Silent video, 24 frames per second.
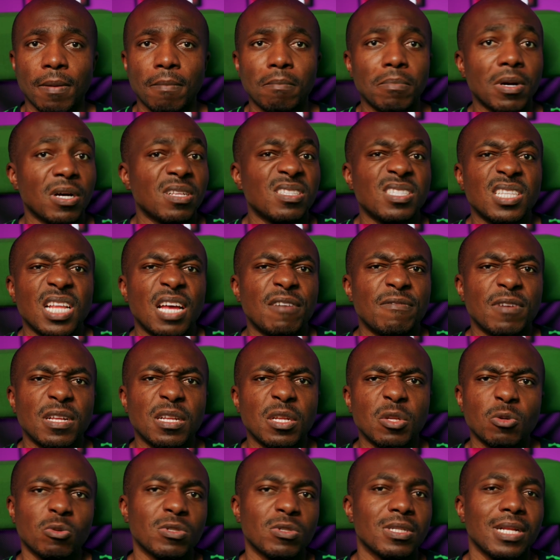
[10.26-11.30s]
but never
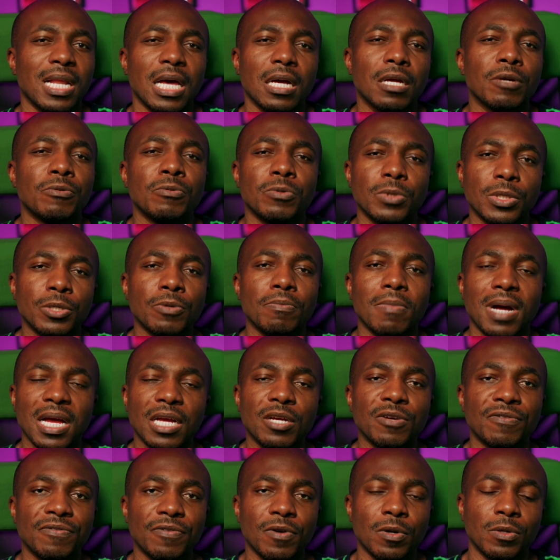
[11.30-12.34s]
looked like a real
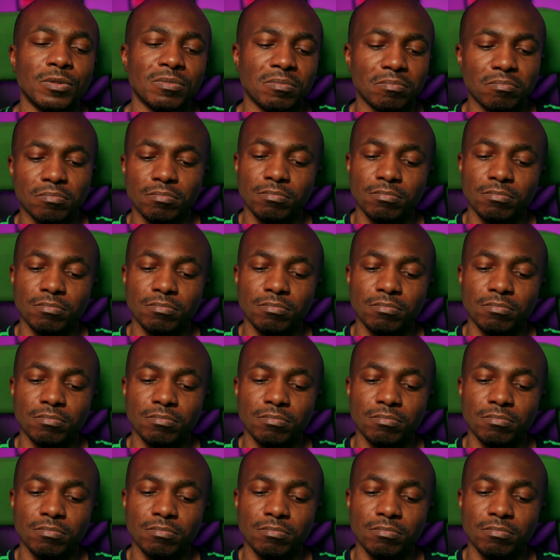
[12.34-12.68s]
microphone.